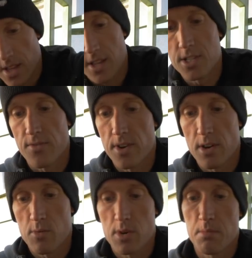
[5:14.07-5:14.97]
These are
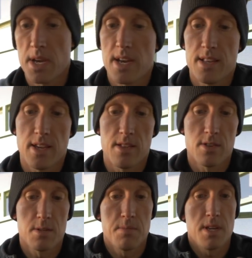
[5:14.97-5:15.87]
very well made. They
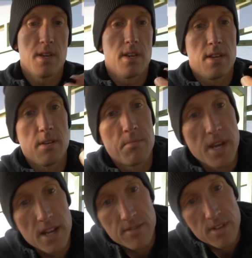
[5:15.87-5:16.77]
look to be
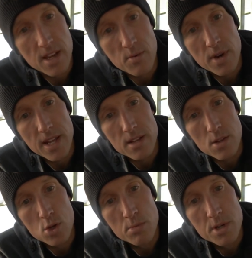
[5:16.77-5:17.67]
made of lightweight
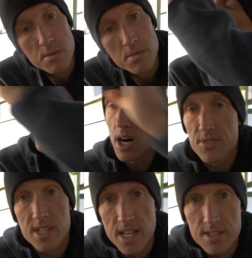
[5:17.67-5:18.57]
aluminum. I'll have
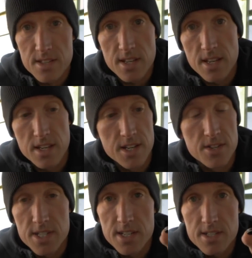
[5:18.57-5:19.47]
to test
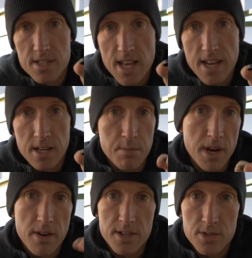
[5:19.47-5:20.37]
test that and
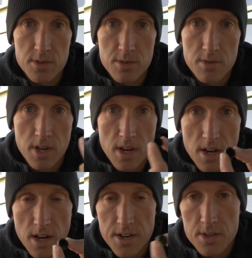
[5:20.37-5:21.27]
compare it to
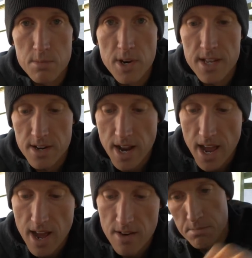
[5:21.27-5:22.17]
another brand that I
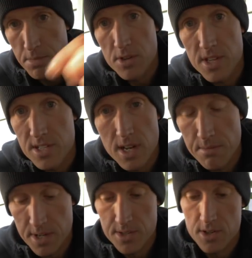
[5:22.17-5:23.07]
have. Both these
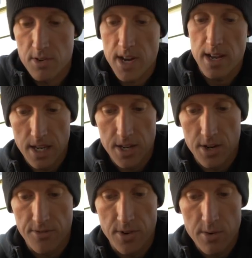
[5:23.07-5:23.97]
companies are great.
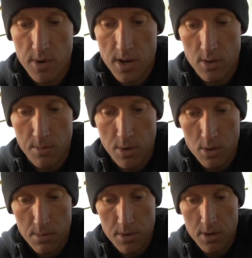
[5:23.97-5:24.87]
Freewell or
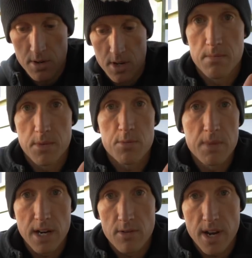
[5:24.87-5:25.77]
Polar Pro both
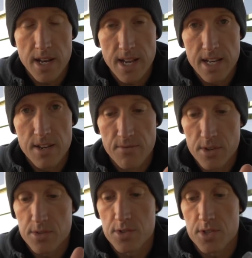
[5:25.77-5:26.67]
make great ND
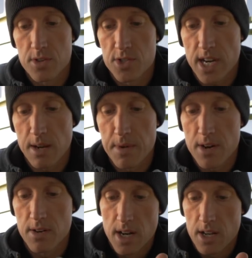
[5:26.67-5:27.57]
filters, so check them
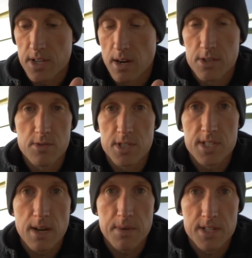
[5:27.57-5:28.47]
out. I'll do a
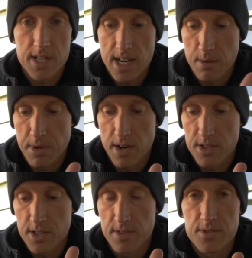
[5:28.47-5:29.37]
side-by-side
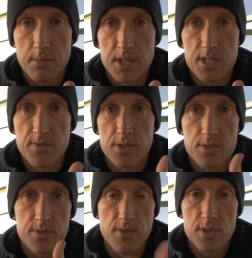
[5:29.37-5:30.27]
comparison of some of these
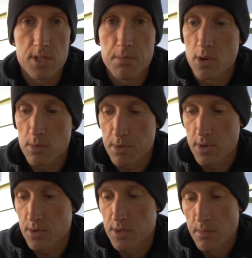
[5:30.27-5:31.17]
filters versus the Polar
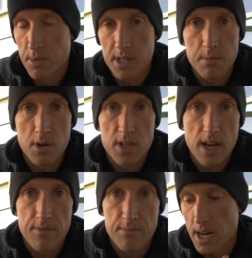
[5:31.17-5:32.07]
Pros, but they both
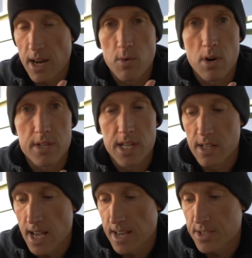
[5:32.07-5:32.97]
have high quality
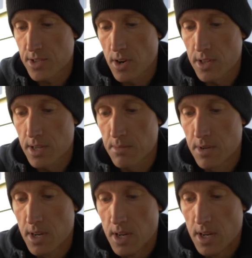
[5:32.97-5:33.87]
glass on them.
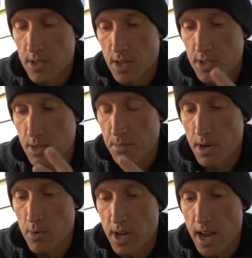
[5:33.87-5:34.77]
So I'll just
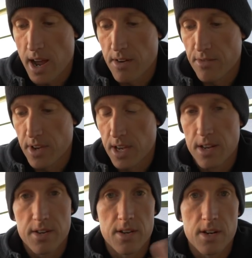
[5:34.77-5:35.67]
compare what I have
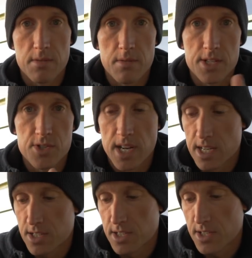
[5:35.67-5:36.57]
and let you
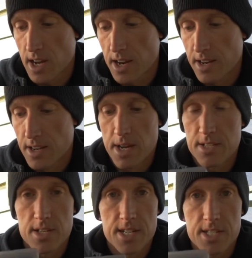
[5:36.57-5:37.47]
guys decide.
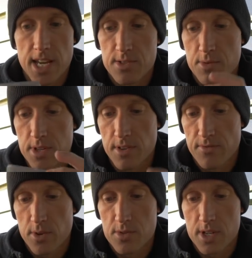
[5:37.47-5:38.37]
Has a nice case with it,
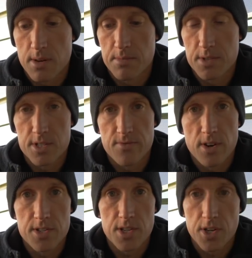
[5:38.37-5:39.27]
folds up. This is
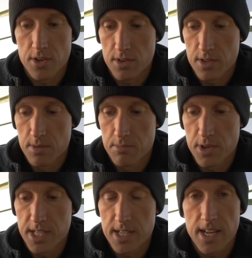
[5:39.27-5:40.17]
very secure,
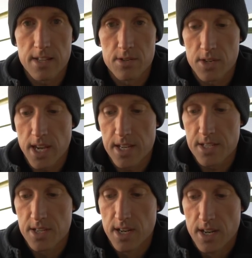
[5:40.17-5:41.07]
pretty tight little case.